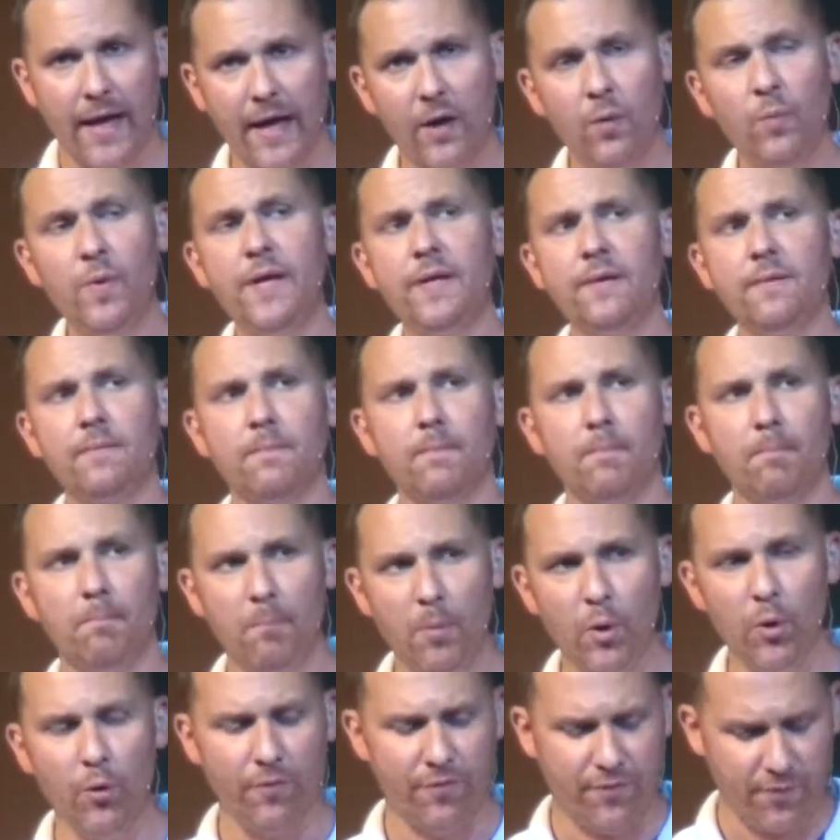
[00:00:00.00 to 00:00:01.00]
How do we
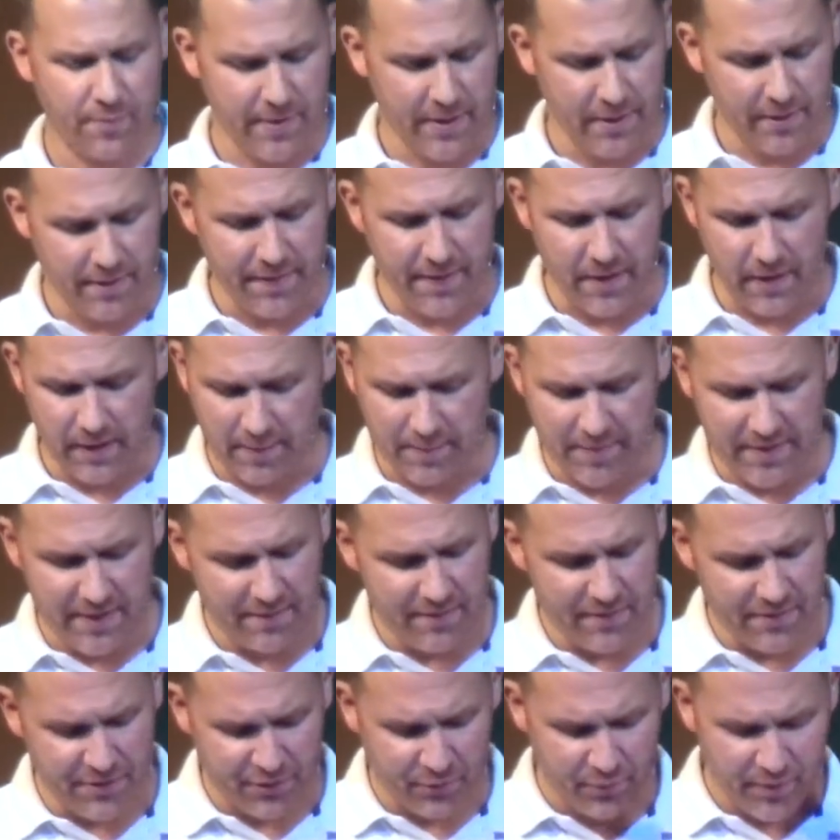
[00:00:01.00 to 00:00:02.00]
move from here to there? Let me
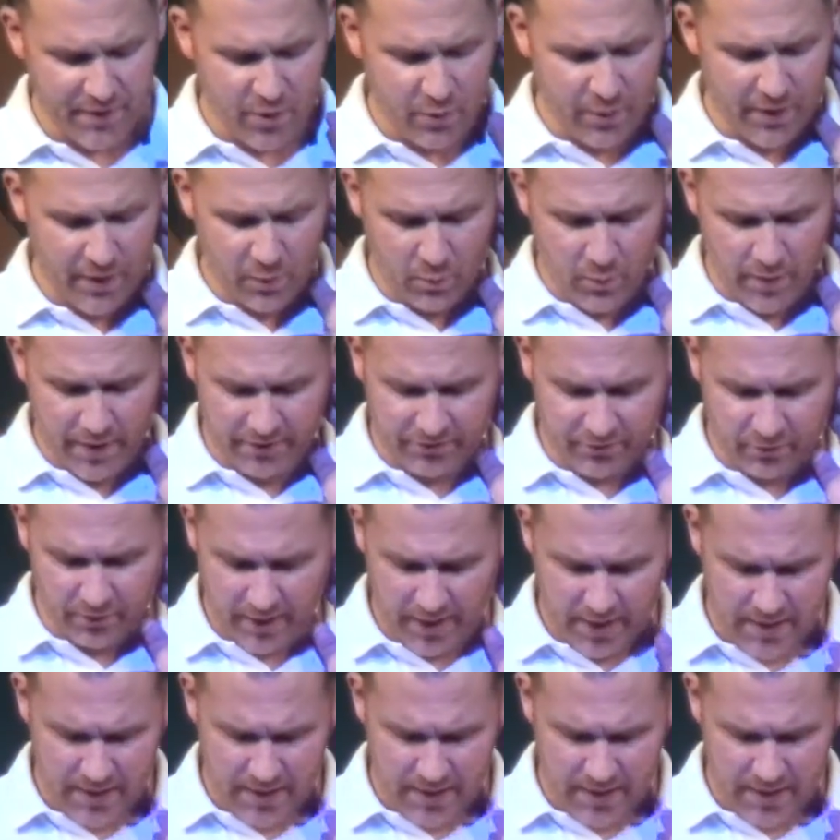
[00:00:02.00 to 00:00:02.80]
give you 3 quick ways,